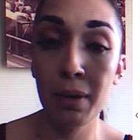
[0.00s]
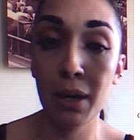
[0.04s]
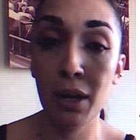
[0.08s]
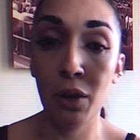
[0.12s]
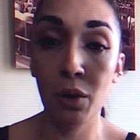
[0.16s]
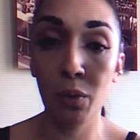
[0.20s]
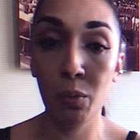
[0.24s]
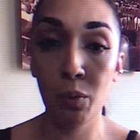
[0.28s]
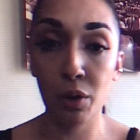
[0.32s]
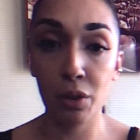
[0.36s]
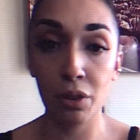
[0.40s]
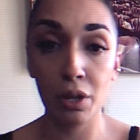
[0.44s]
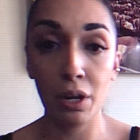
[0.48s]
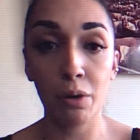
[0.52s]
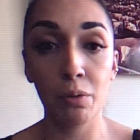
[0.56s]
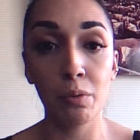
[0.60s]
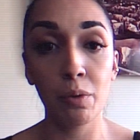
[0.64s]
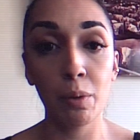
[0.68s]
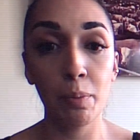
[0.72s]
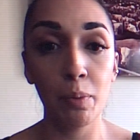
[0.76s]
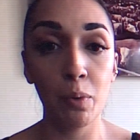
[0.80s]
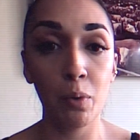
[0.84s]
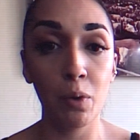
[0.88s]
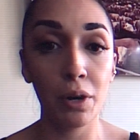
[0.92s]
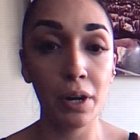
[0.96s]
Mail, where they're
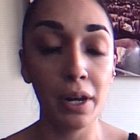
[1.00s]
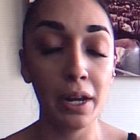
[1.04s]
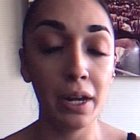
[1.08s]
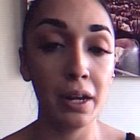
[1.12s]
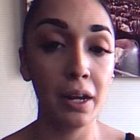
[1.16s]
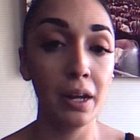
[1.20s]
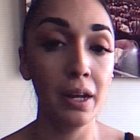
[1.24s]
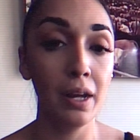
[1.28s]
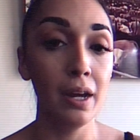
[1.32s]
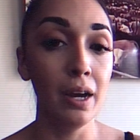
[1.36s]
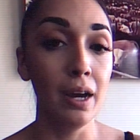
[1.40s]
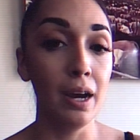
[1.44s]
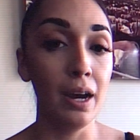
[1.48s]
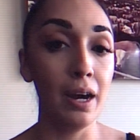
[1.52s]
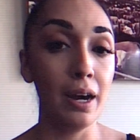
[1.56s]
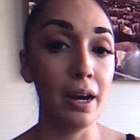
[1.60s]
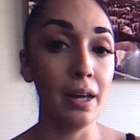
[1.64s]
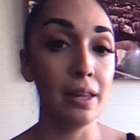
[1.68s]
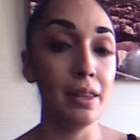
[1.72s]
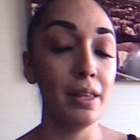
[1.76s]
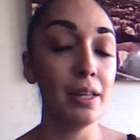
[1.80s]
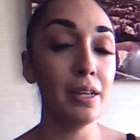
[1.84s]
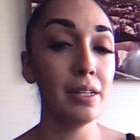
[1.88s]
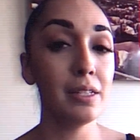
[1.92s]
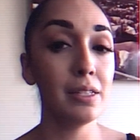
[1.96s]
reporting
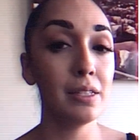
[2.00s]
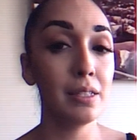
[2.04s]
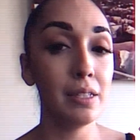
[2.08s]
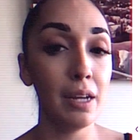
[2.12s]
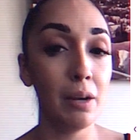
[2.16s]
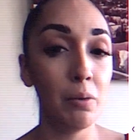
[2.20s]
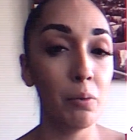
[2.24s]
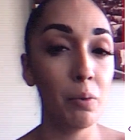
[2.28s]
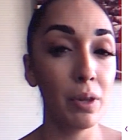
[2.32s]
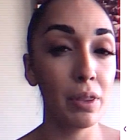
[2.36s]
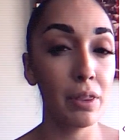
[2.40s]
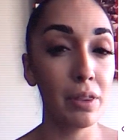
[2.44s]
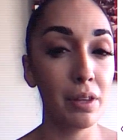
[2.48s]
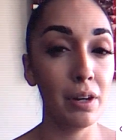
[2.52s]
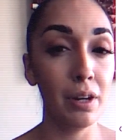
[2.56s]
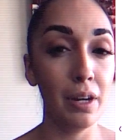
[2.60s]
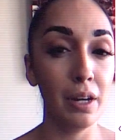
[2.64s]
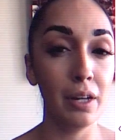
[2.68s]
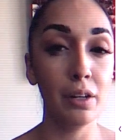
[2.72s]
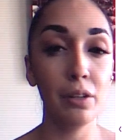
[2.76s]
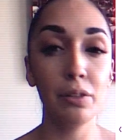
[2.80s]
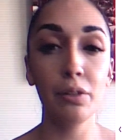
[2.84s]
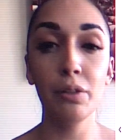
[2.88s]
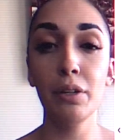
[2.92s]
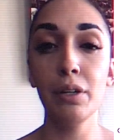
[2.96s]
uh, this with the,
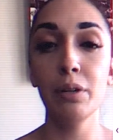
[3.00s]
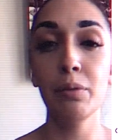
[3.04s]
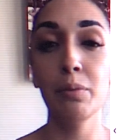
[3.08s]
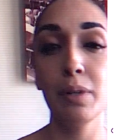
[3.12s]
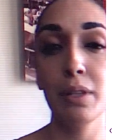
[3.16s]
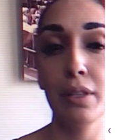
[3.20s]
included